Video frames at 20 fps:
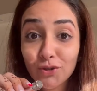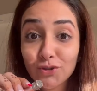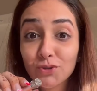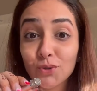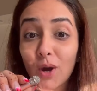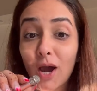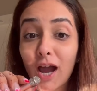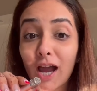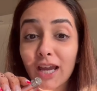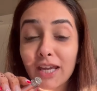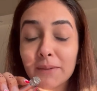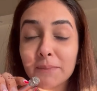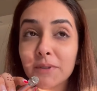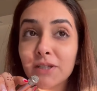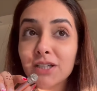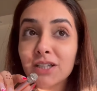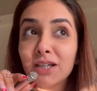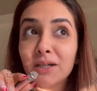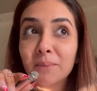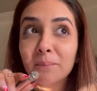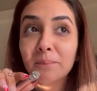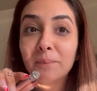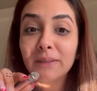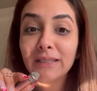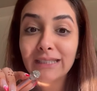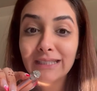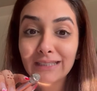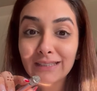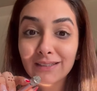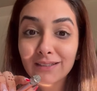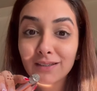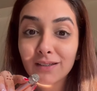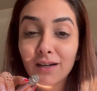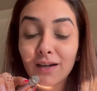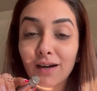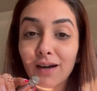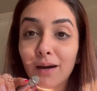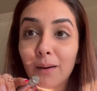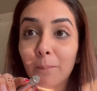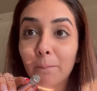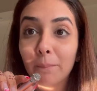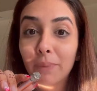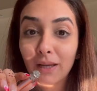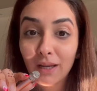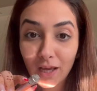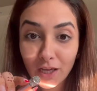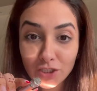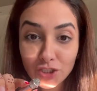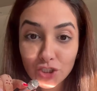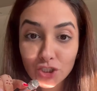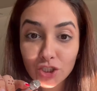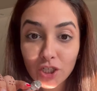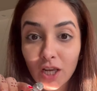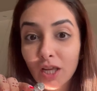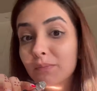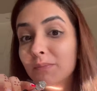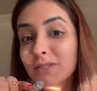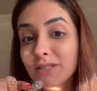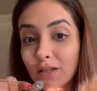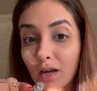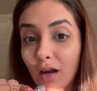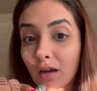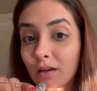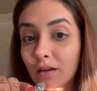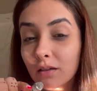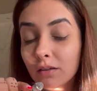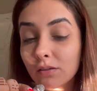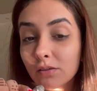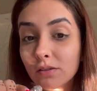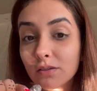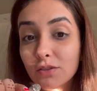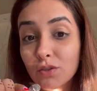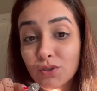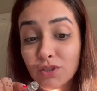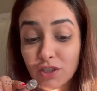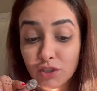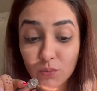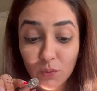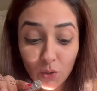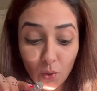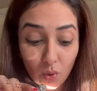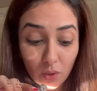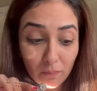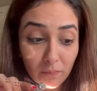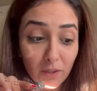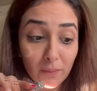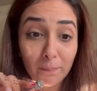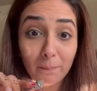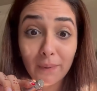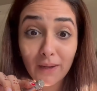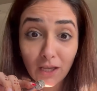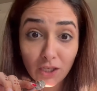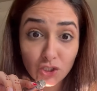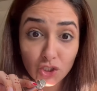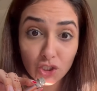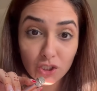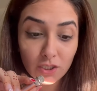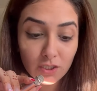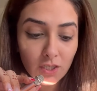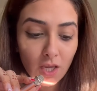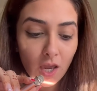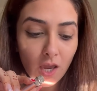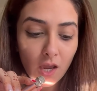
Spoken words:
so I'm a complete blush and mascara girl, so since we're talking about blushes,